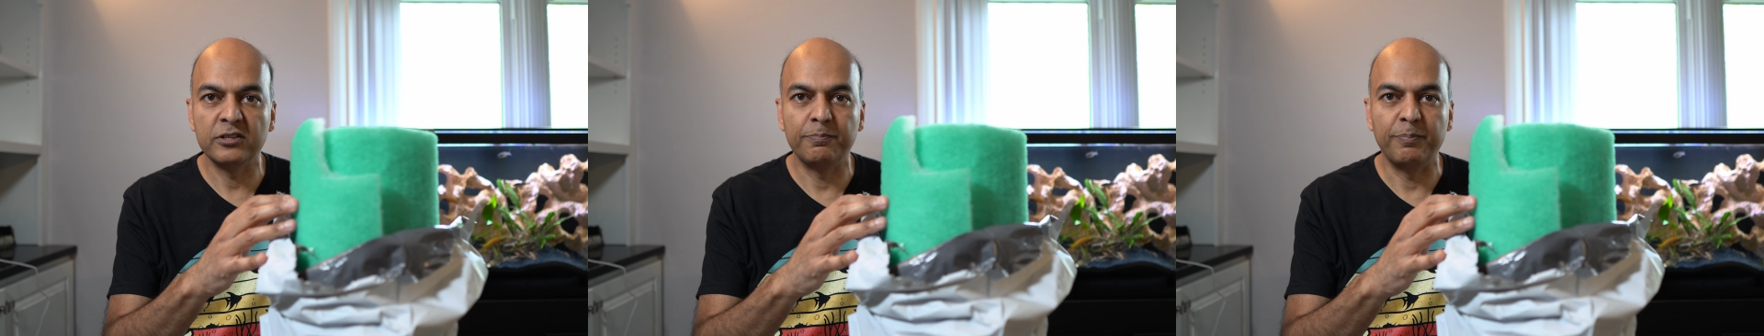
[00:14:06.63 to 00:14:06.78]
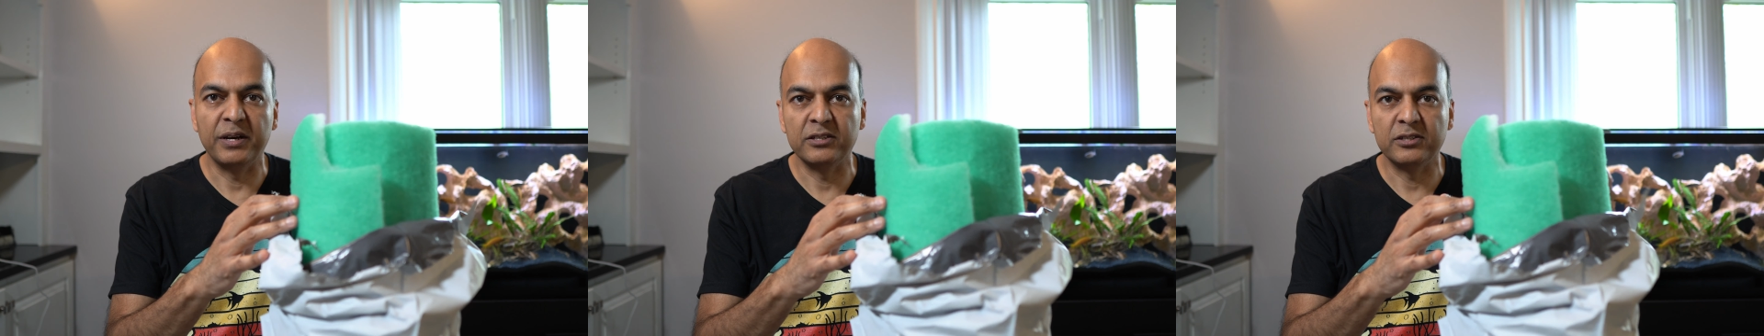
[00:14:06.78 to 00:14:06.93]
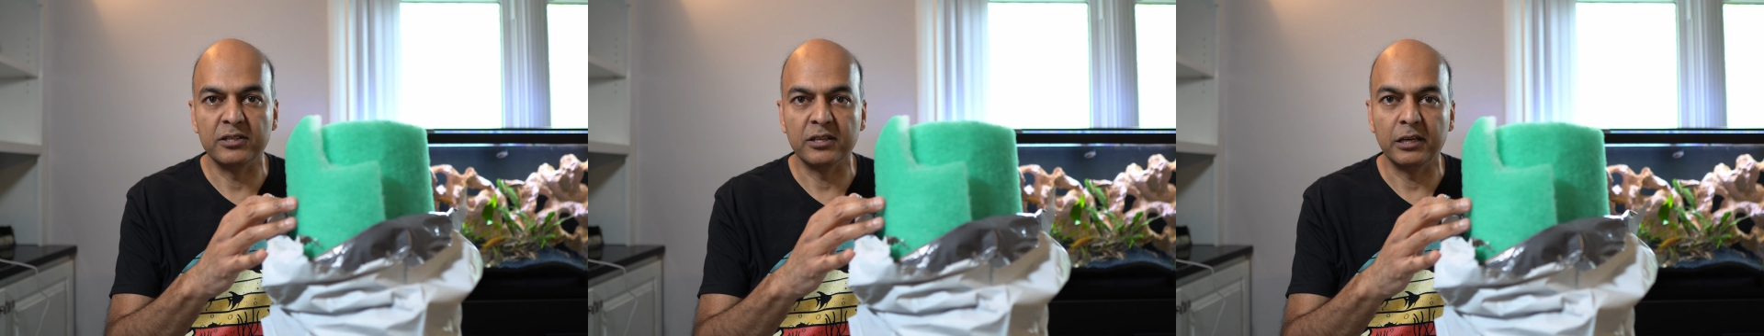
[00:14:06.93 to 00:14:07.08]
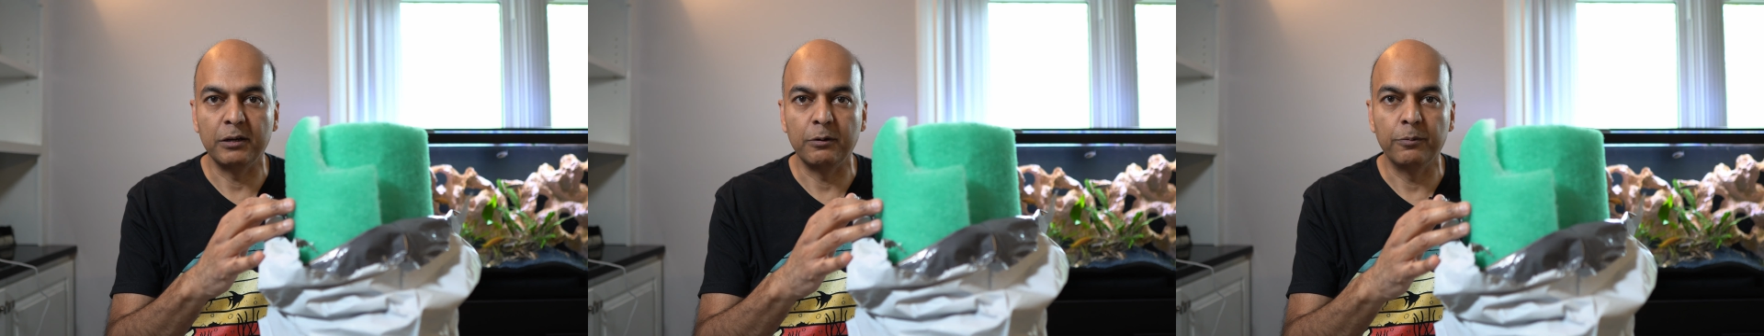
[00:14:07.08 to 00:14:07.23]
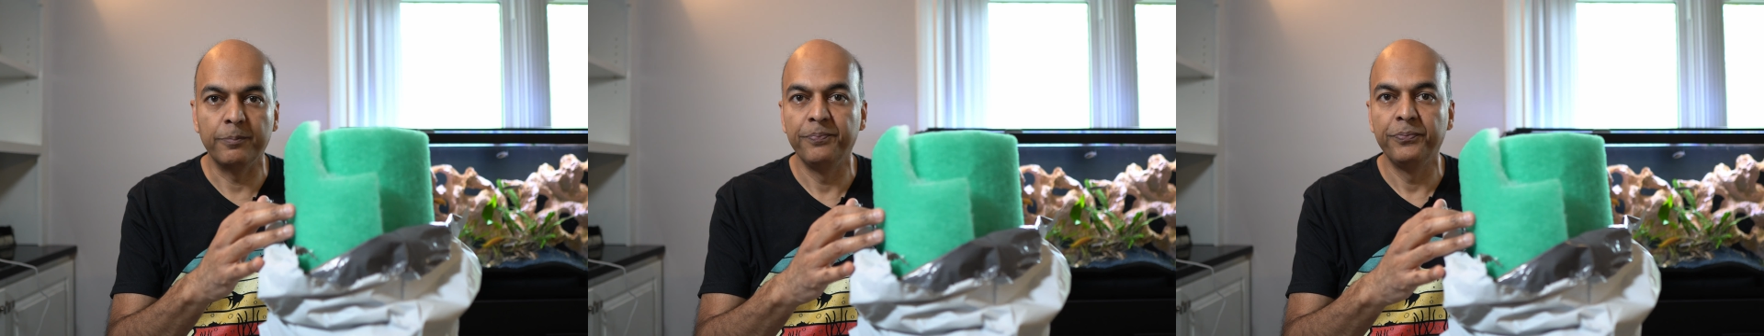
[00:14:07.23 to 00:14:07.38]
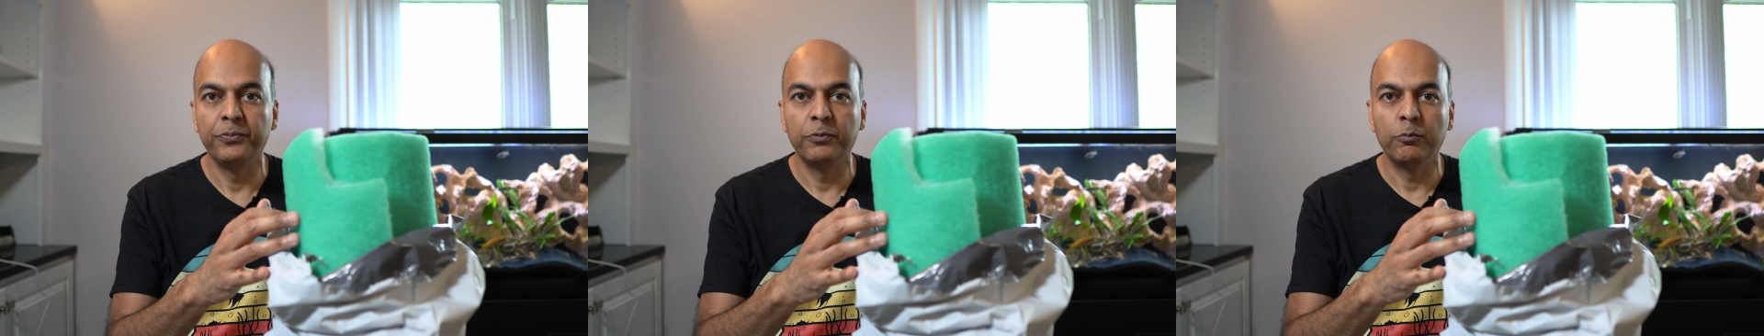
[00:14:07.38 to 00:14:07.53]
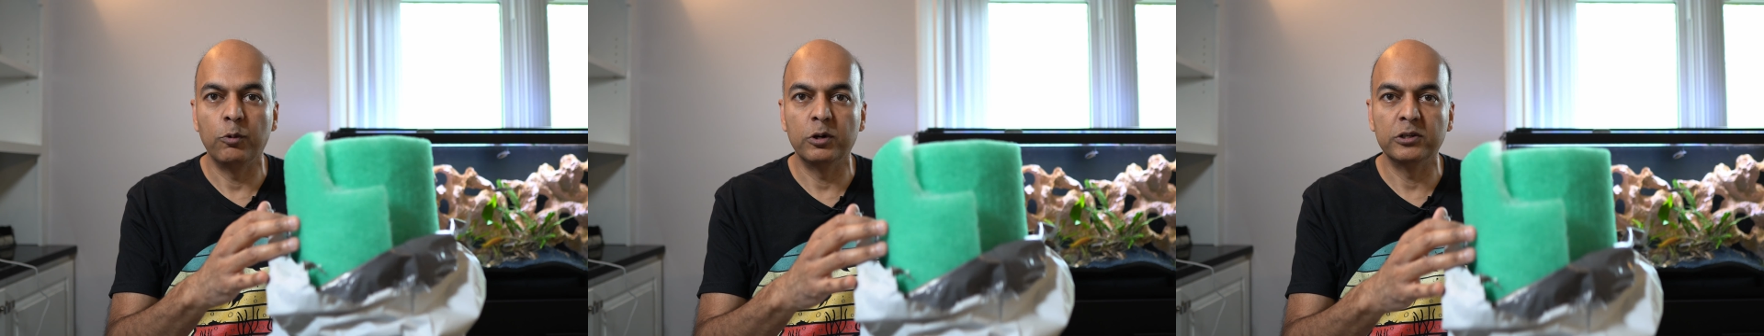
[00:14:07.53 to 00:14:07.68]
Basically,
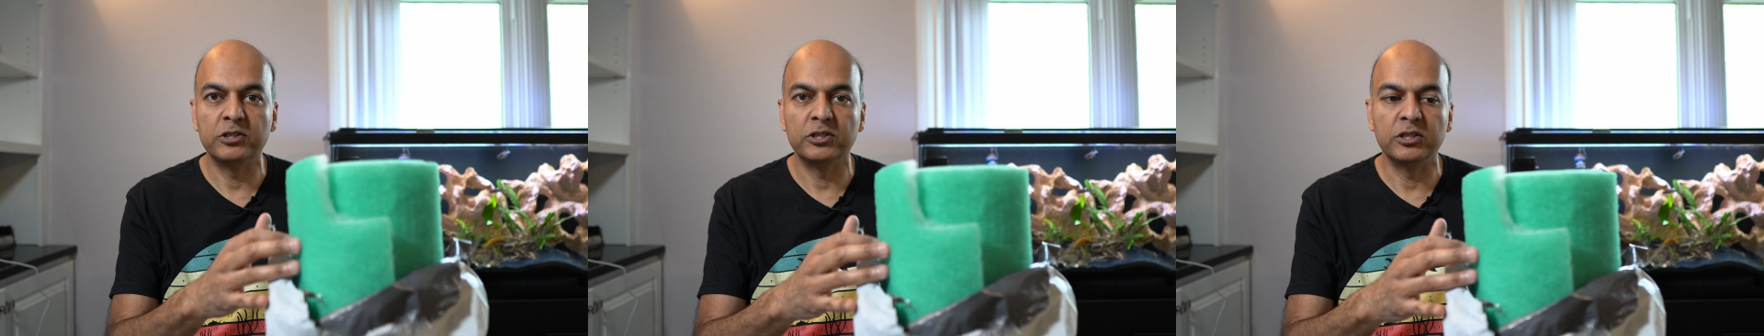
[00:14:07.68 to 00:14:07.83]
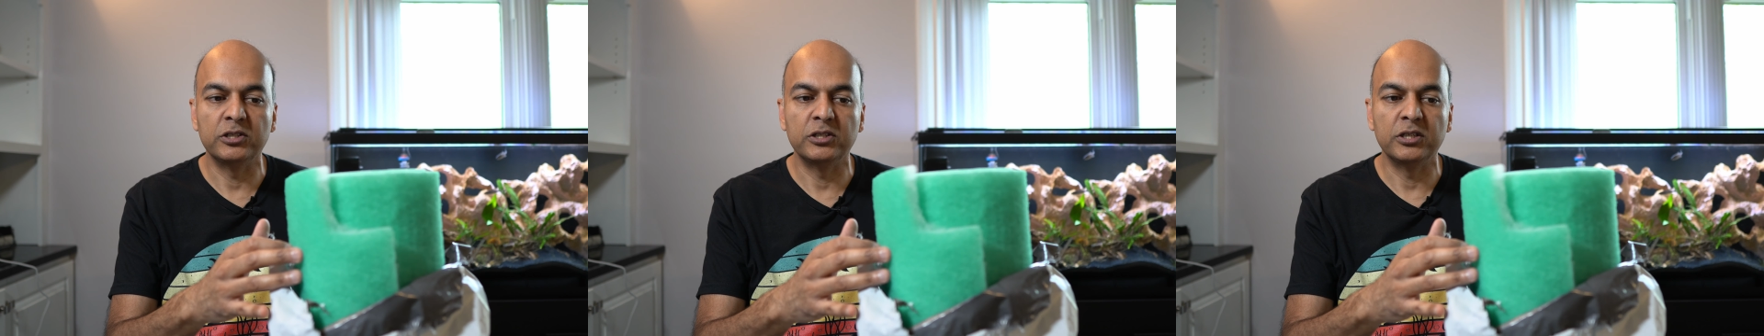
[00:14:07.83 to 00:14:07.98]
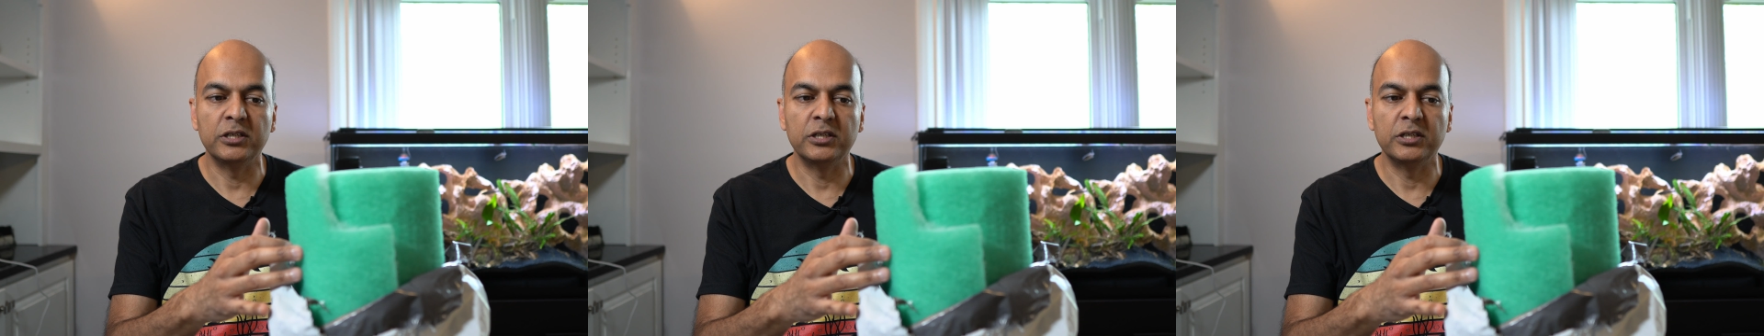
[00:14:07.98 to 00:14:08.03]
once it's